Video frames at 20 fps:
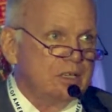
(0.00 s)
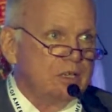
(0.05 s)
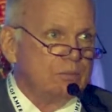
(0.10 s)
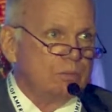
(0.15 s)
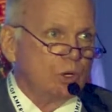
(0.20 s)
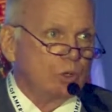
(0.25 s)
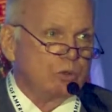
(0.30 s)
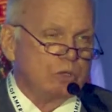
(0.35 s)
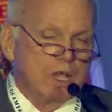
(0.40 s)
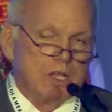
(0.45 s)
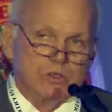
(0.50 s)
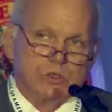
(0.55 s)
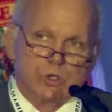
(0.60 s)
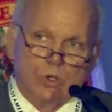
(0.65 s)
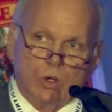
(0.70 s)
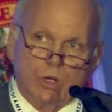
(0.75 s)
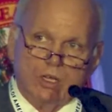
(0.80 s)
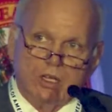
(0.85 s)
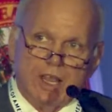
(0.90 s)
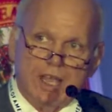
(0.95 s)

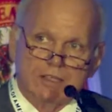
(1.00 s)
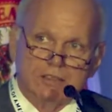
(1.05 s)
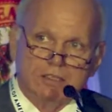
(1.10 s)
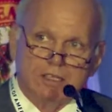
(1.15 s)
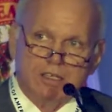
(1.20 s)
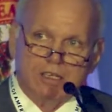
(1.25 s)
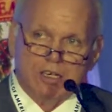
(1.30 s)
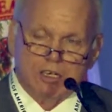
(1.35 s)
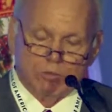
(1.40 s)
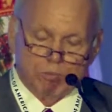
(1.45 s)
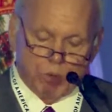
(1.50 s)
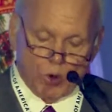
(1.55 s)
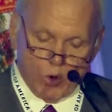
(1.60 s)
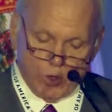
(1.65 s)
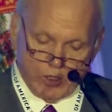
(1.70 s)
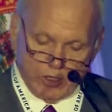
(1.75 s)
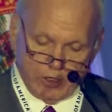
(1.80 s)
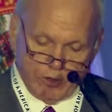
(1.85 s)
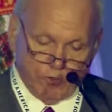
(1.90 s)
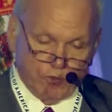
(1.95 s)
potential elected and
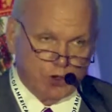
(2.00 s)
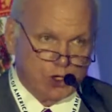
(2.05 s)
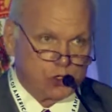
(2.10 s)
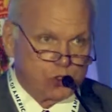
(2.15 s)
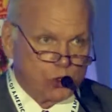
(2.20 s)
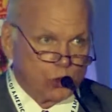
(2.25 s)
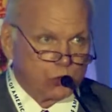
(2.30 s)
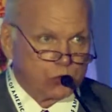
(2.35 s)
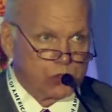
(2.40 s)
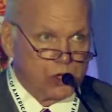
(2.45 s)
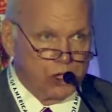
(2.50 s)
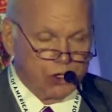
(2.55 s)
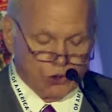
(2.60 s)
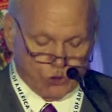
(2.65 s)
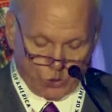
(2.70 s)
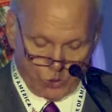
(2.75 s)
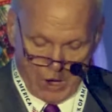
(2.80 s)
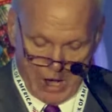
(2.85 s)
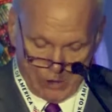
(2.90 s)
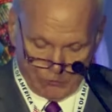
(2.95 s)
appointed officials
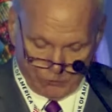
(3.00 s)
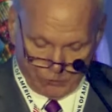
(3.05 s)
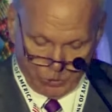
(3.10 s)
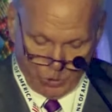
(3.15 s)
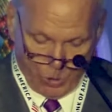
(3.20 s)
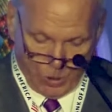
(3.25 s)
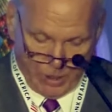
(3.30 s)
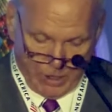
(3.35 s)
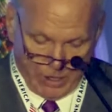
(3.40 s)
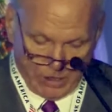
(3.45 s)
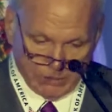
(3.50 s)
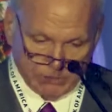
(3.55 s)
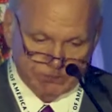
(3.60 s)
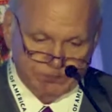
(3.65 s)
throughout Florida.